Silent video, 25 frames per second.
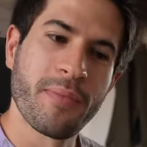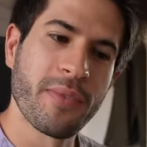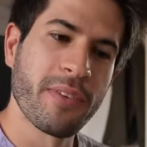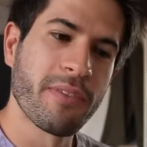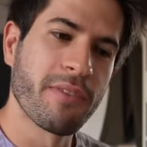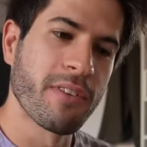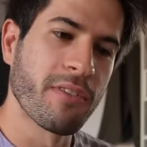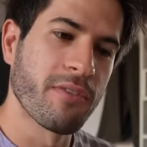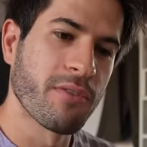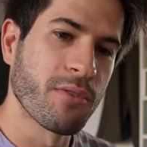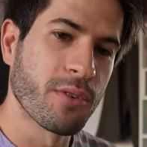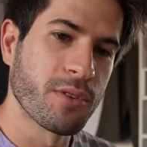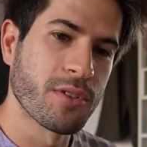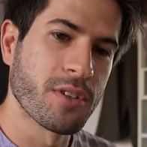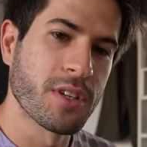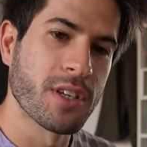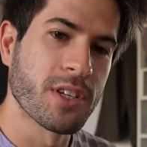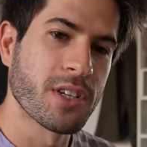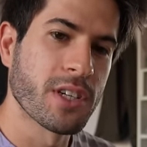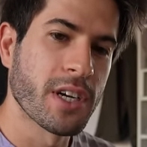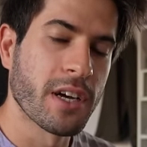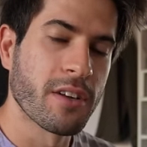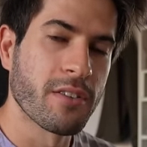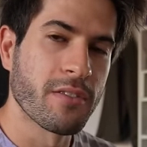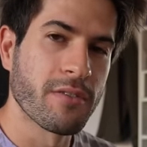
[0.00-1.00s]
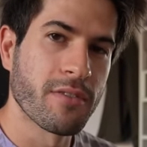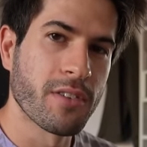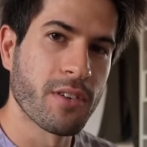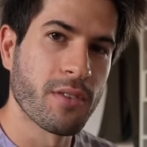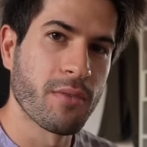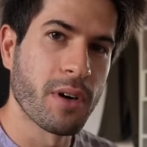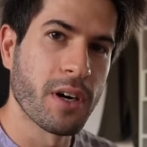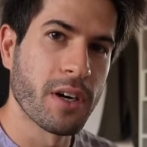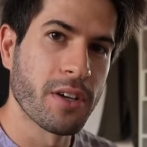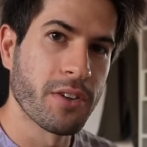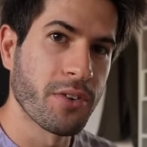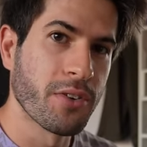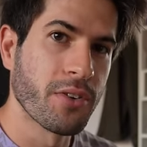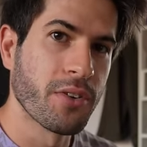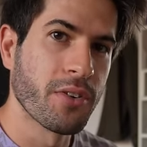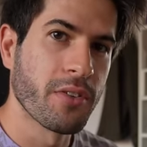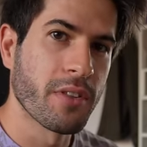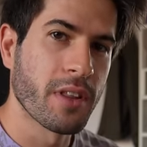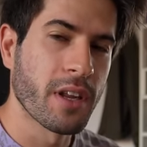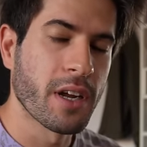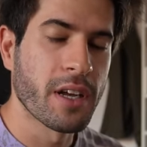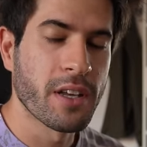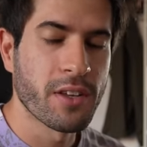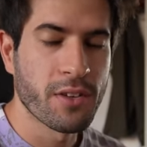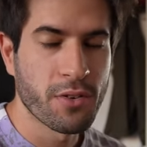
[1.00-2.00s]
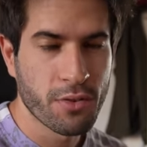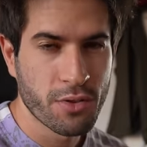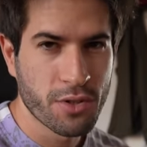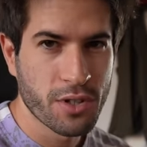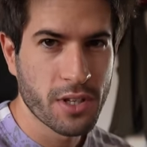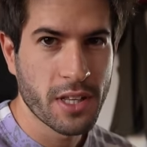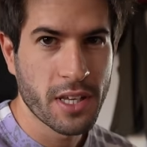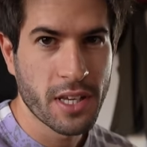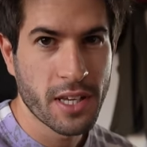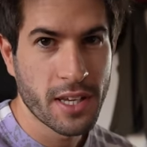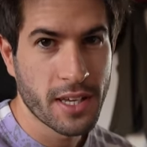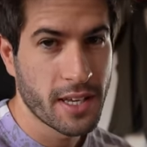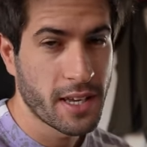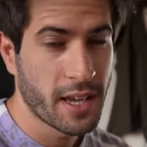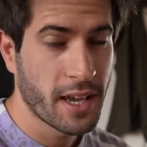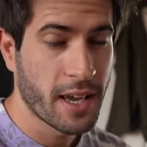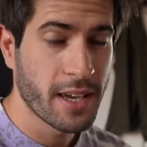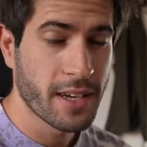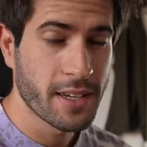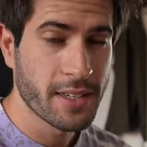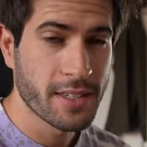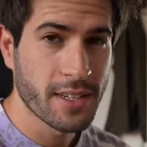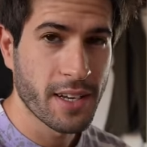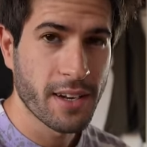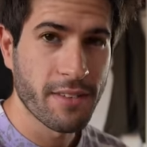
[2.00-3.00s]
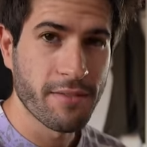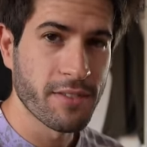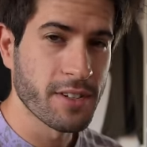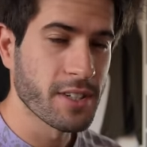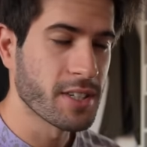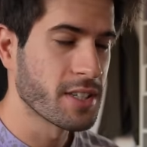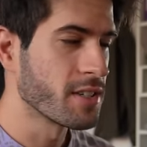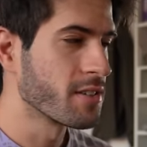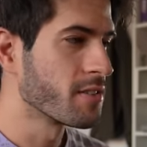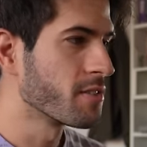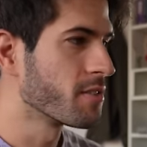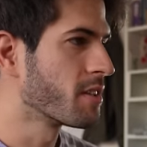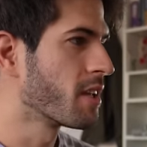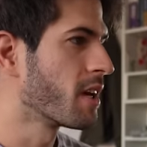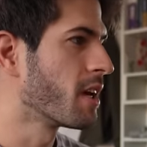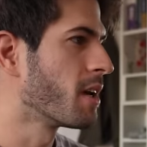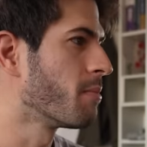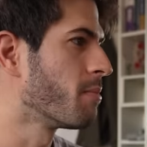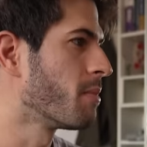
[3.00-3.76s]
If you've watched this channel for a while, you know that I usually eat eggs every single day,